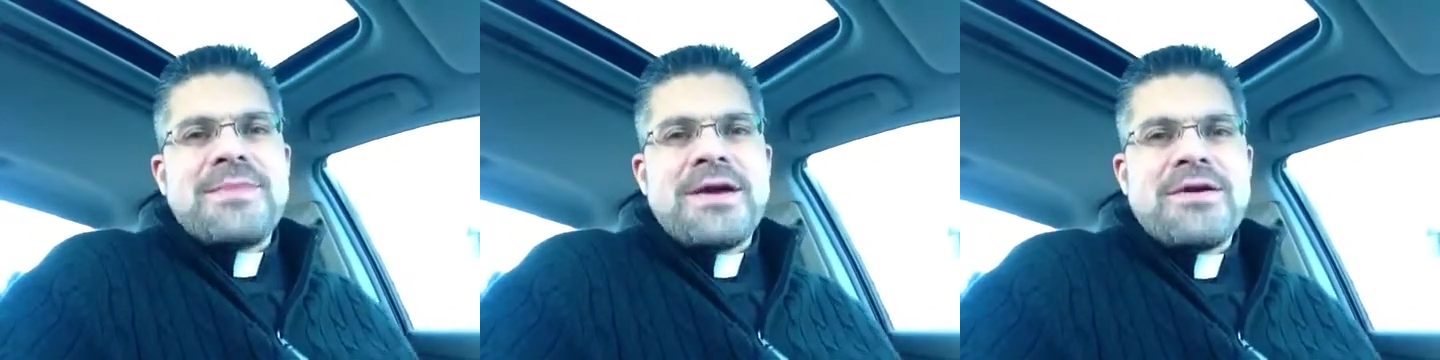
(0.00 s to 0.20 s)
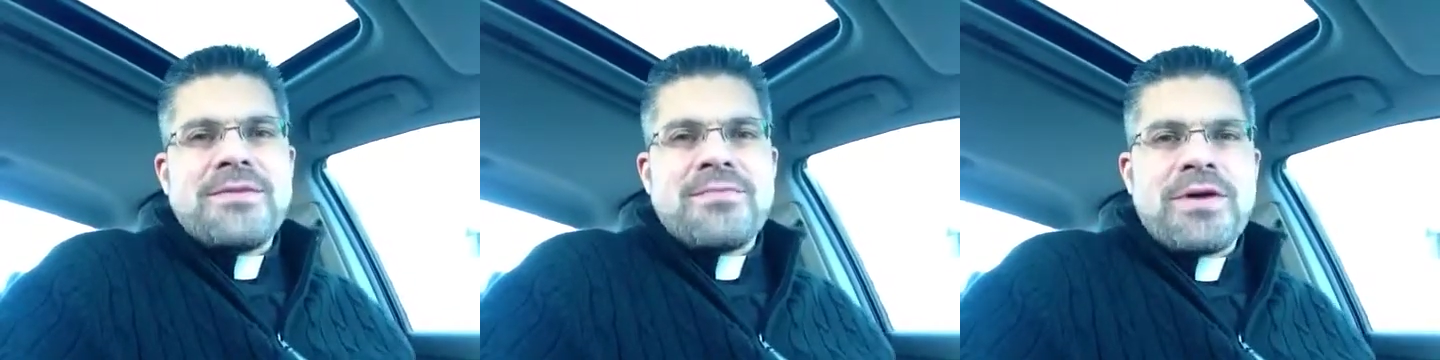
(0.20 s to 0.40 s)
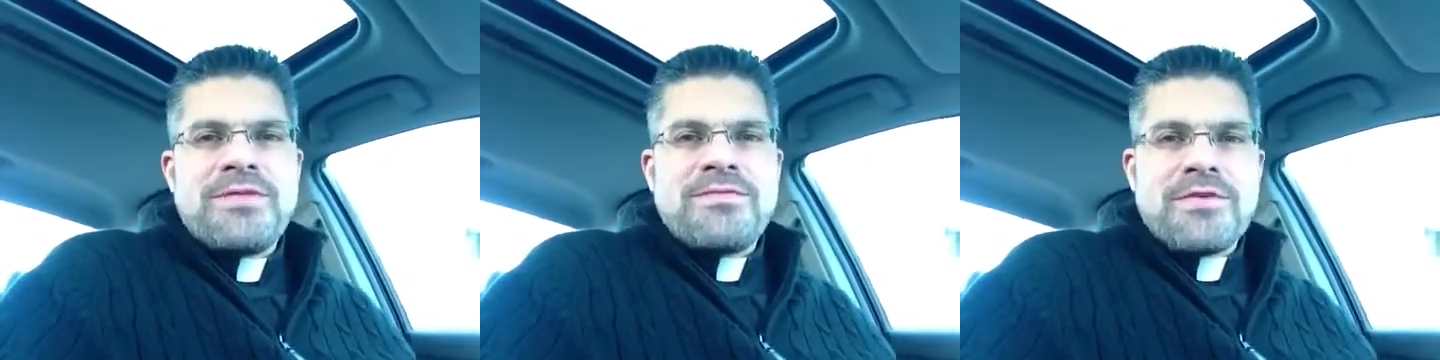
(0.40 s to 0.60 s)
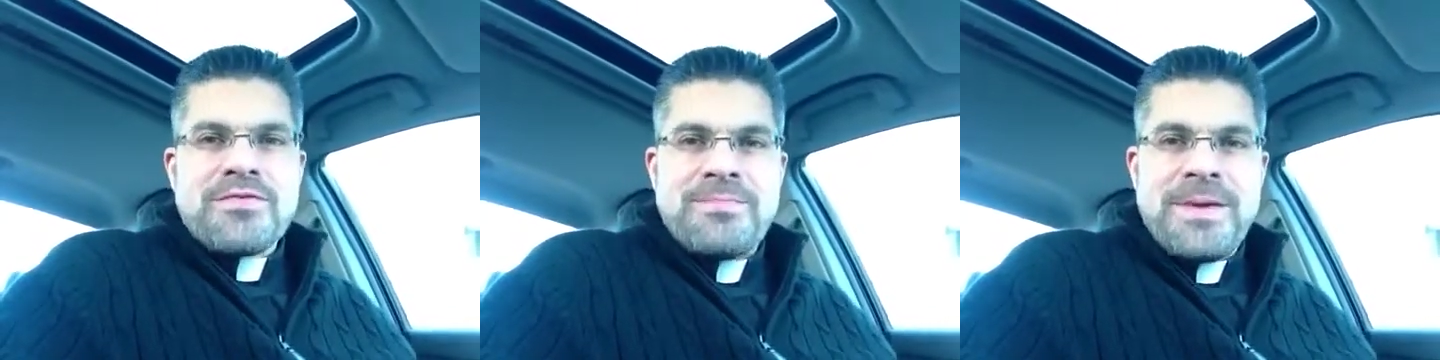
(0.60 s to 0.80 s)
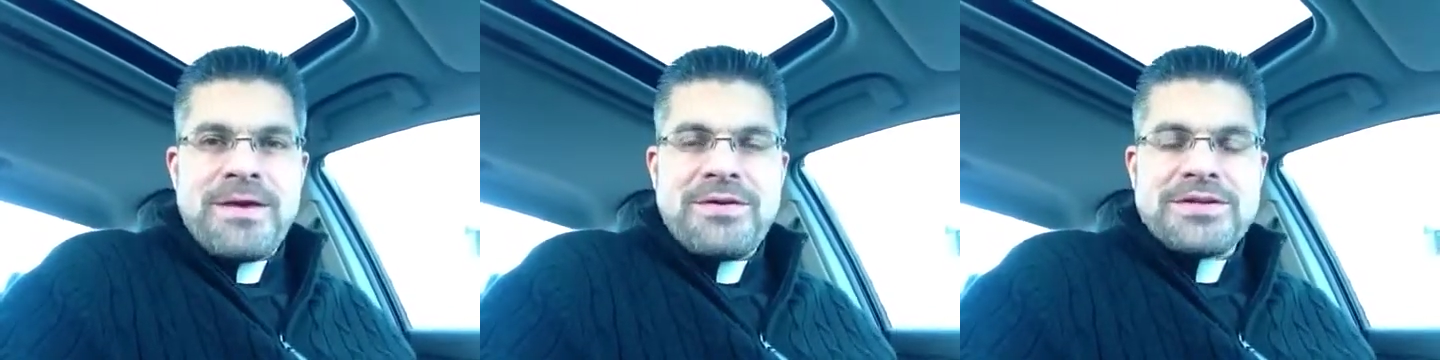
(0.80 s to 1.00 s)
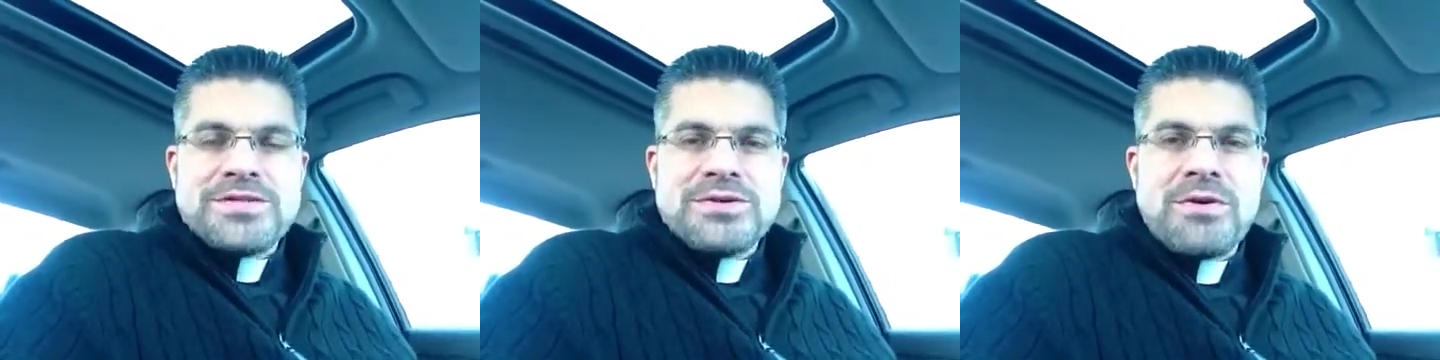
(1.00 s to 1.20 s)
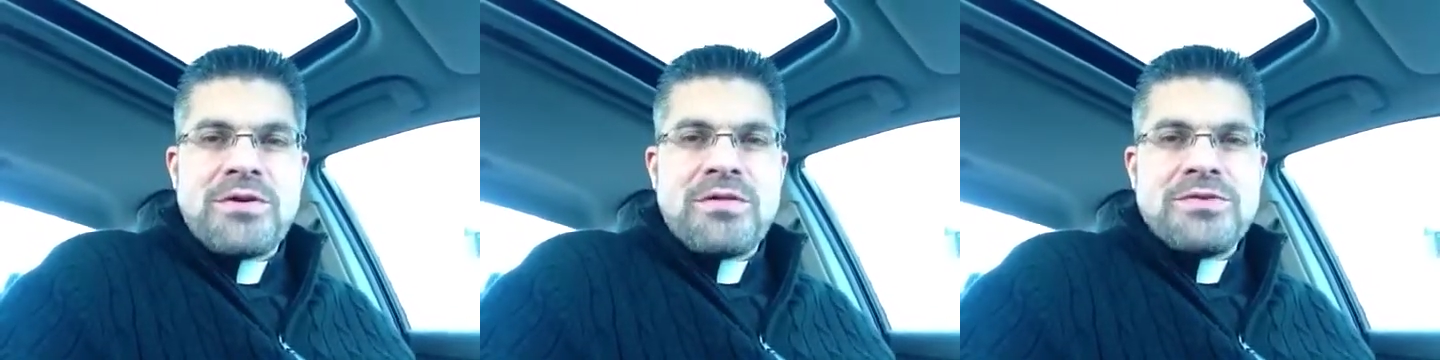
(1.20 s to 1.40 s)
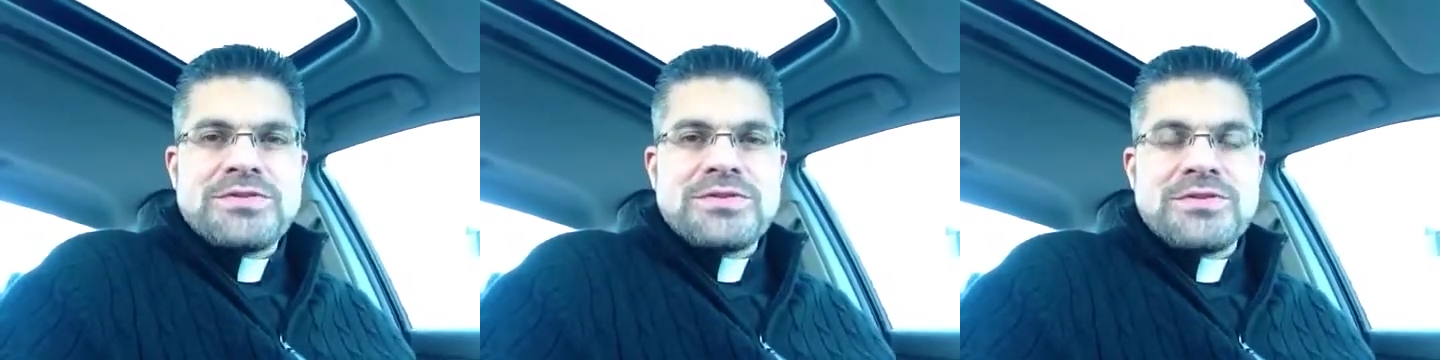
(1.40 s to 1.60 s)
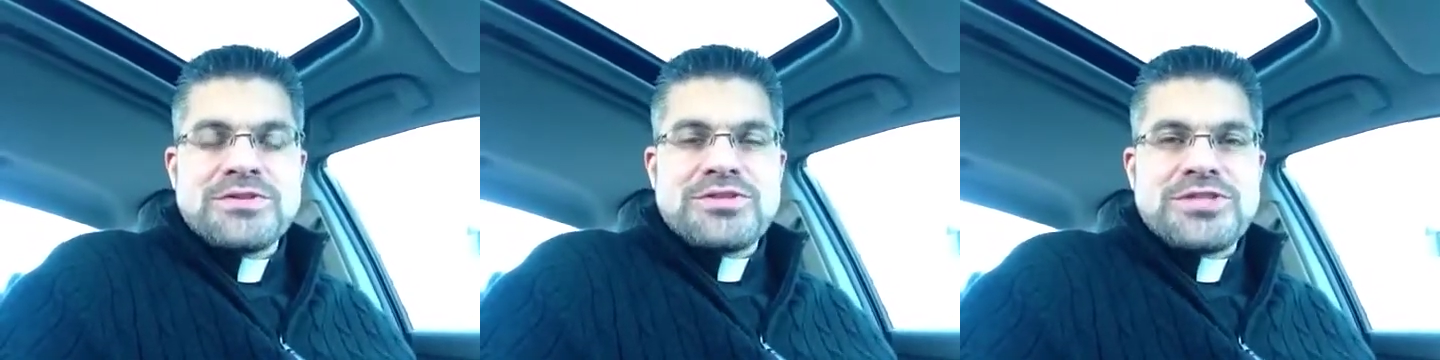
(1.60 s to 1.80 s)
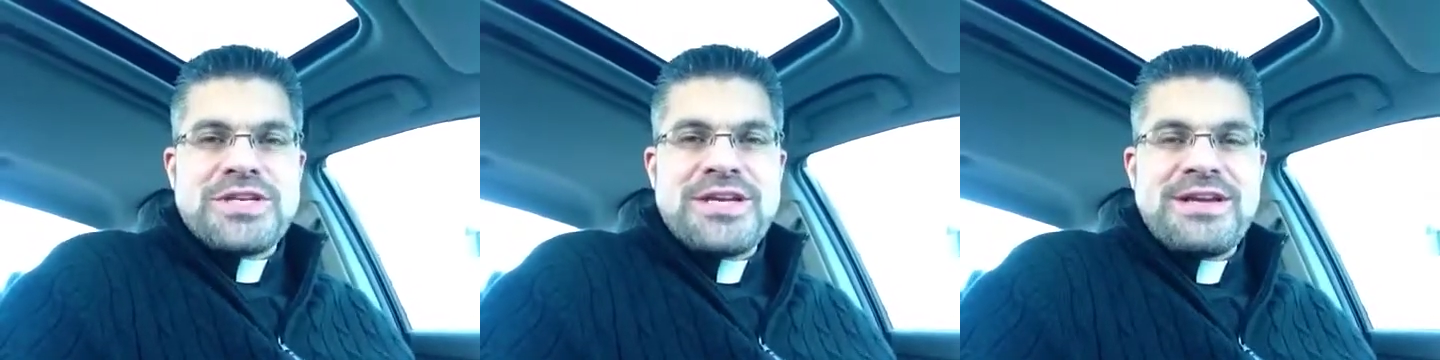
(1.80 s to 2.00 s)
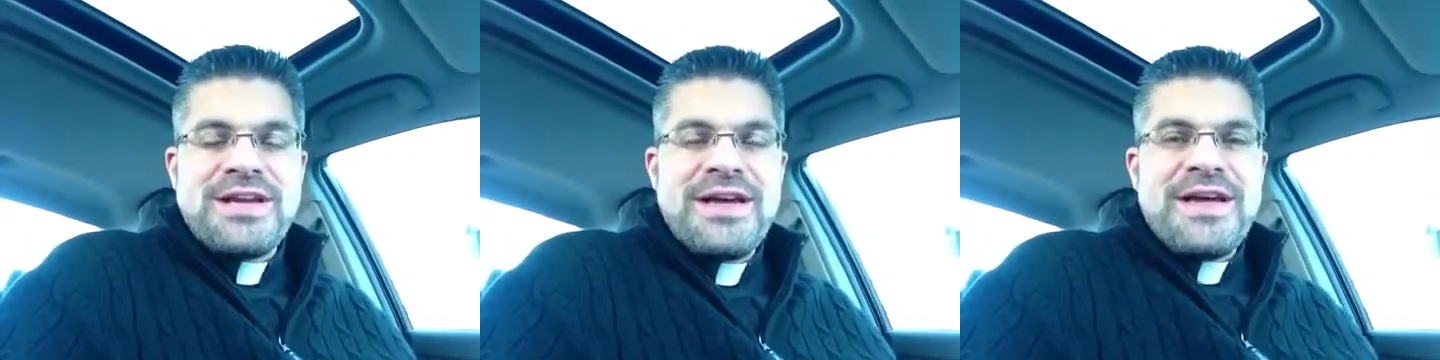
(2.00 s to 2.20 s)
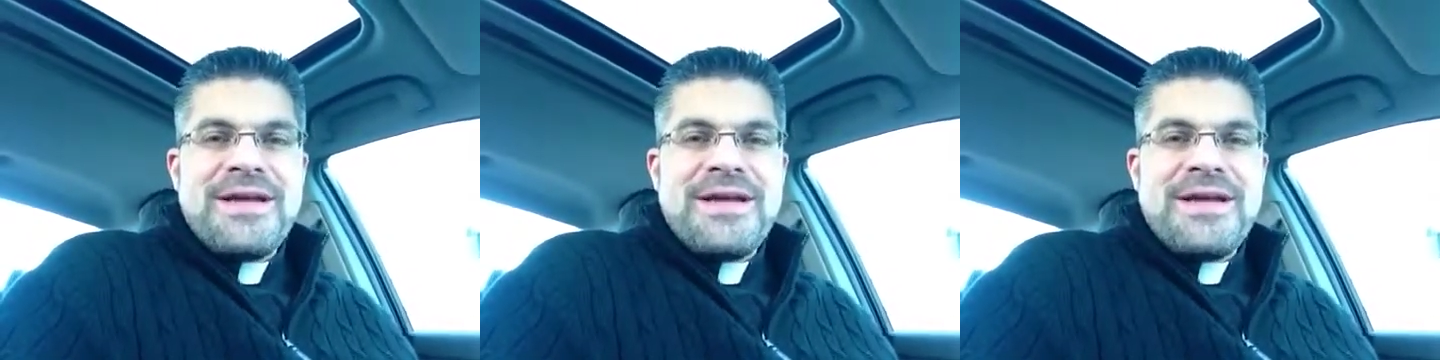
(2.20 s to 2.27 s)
mary to pray for us mary is so close to the lord she